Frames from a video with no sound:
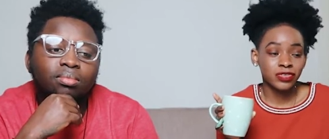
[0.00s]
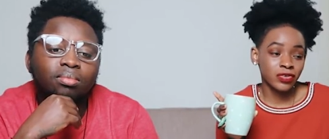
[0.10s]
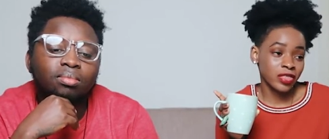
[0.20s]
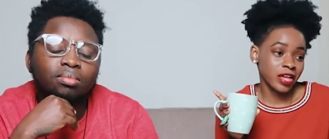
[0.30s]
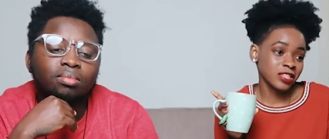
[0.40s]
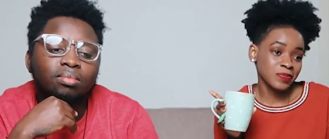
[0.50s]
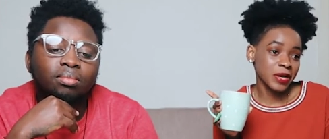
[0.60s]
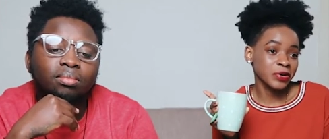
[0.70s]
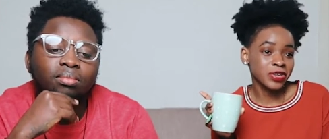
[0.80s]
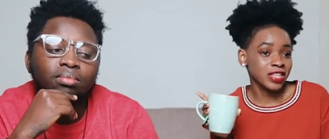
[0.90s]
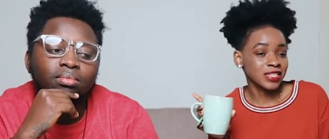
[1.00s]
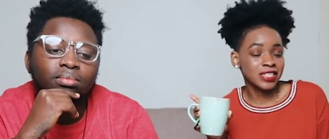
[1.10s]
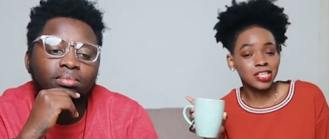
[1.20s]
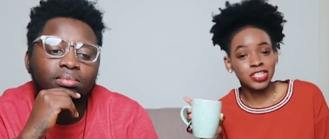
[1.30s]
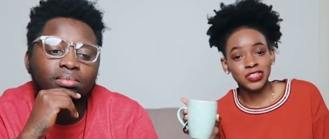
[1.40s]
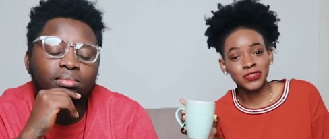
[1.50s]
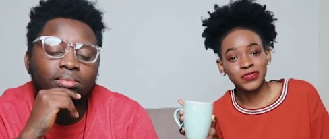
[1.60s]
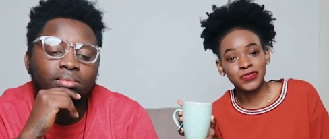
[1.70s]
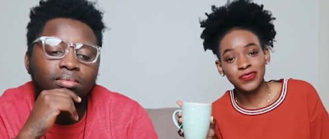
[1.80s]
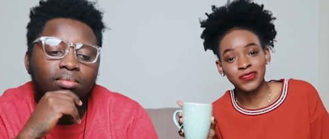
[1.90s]
Speaker 1: So that's my goal this year to
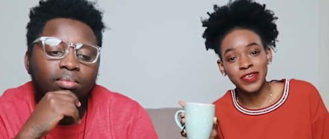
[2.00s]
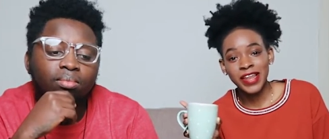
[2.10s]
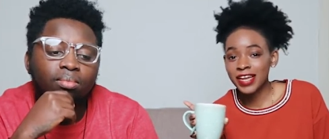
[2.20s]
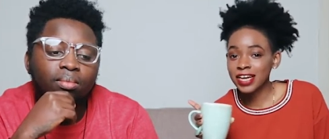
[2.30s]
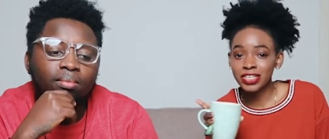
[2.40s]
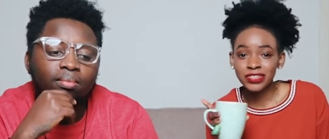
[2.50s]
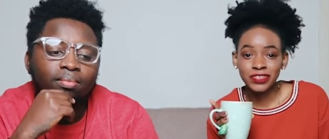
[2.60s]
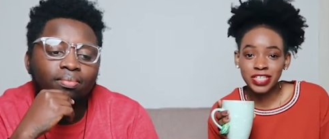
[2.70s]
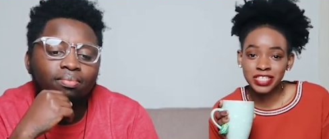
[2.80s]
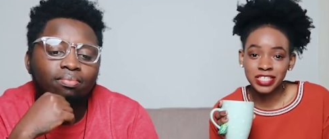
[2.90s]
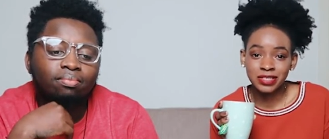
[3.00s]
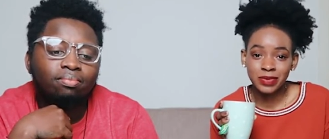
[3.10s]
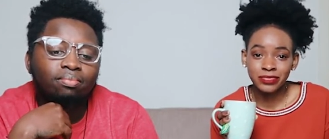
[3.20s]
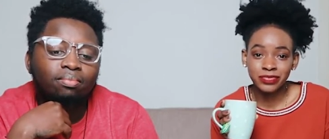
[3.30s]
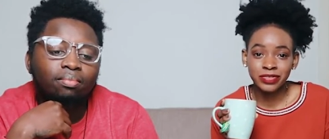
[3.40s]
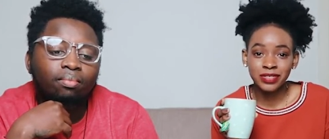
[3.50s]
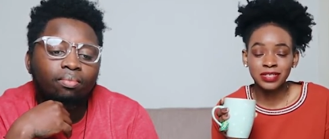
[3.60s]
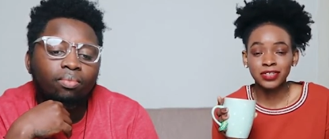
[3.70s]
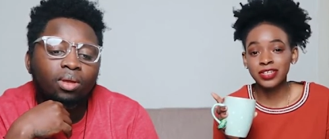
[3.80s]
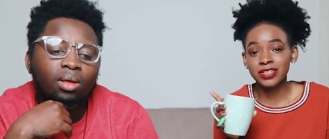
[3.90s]
learn how to finish eating my food,
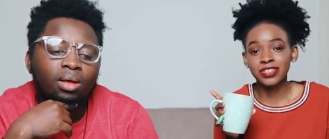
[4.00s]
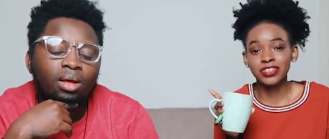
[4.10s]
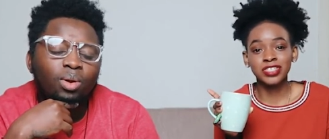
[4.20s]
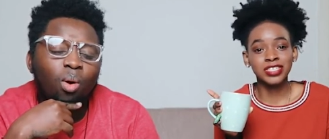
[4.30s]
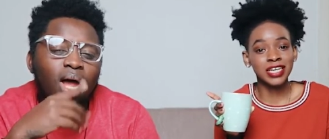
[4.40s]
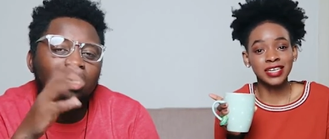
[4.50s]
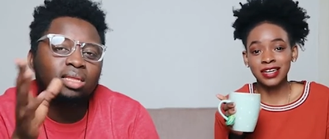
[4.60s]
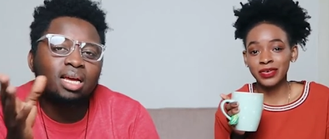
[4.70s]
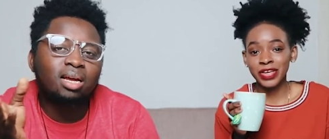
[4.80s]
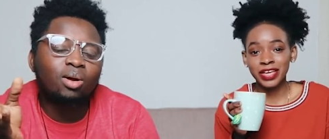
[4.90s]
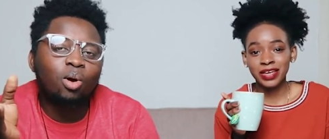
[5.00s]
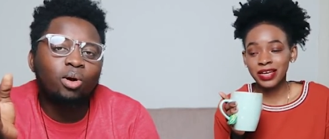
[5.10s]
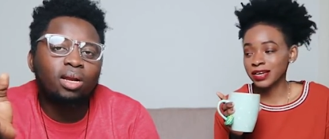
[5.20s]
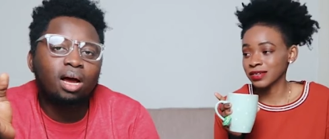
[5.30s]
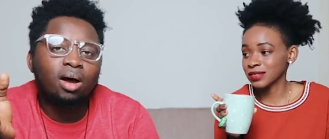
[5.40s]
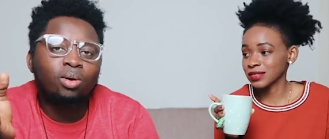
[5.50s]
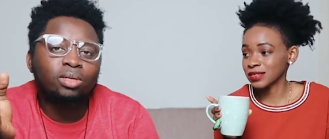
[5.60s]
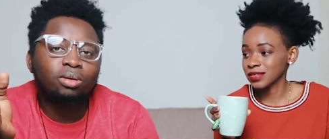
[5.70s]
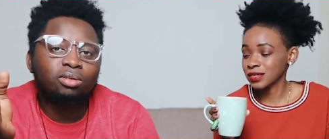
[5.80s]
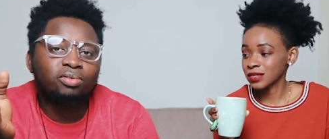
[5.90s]
not No, I think away. going
Speaker 2: out
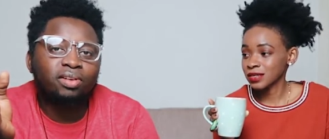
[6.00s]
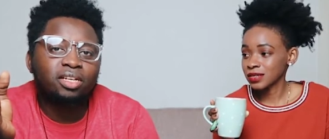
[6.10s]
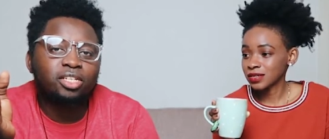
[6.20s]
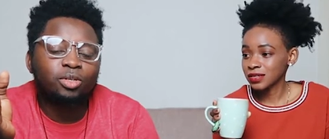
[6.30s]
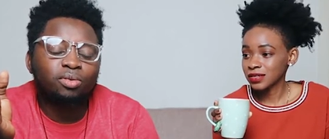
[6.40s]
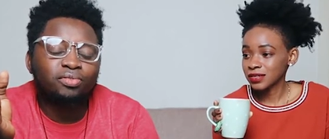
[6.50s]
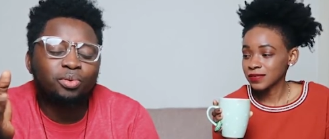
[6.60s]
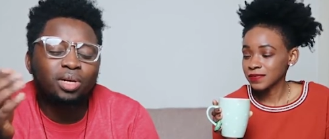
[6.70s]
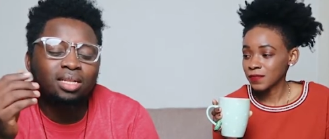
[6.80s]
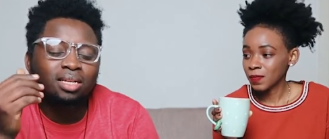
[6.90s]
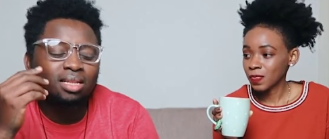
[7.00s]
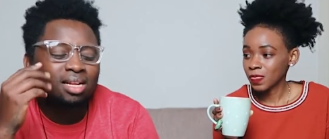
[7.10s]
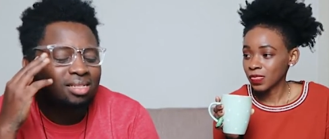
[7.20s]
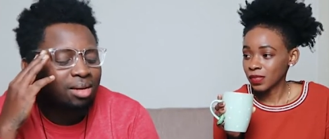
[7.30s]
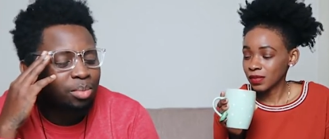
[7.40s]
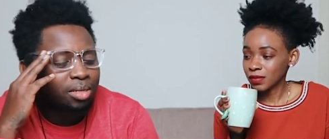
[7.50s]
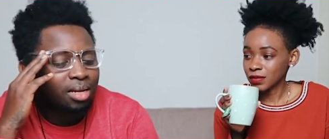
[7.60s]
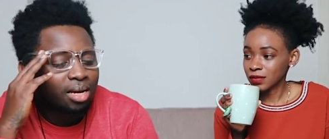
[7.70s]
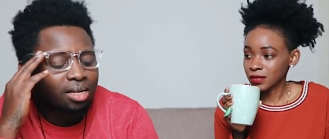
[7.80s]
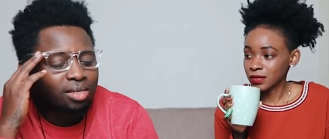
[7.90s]
and not finishing your food, I think that's something
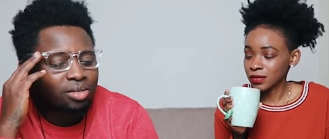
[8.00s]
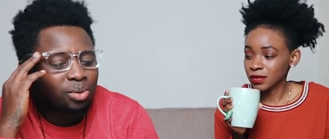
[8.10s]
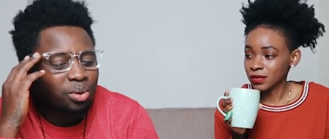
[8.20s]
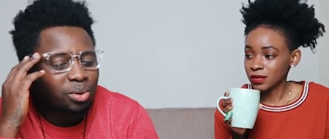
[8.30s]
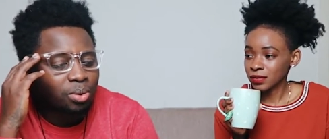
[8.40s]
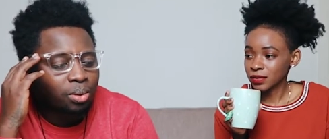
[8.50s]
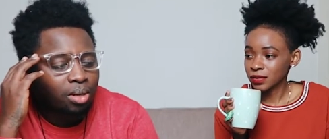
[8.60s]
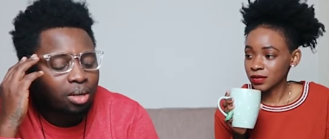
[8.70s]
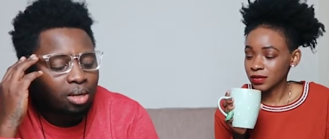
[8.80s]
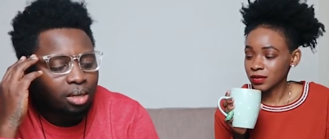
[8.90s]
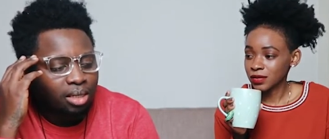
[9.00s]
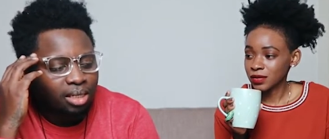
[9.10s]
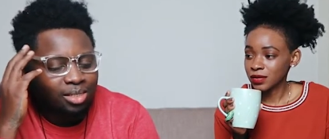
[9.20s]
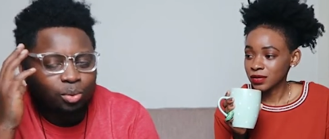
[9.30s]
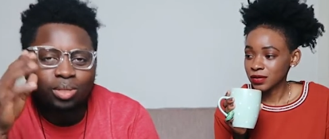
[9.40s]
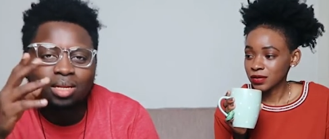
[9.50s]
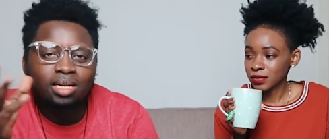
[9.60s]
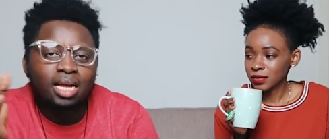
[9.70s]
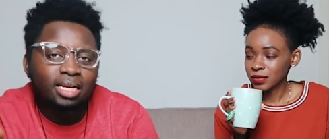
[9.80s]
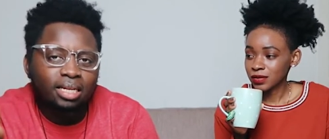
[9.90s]
that it's so, it's with the
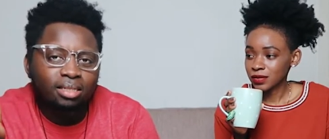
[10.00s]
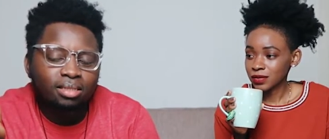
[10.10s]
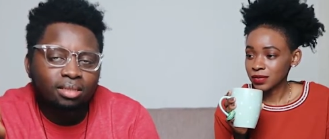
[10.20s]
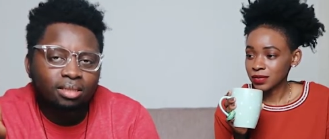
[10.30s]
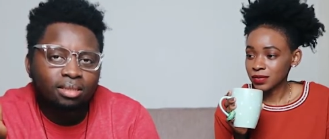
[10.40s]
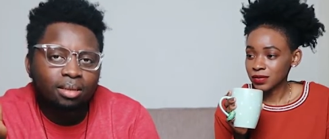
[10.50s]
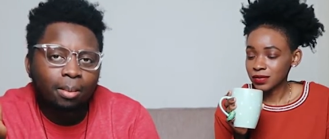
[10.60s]
ladies.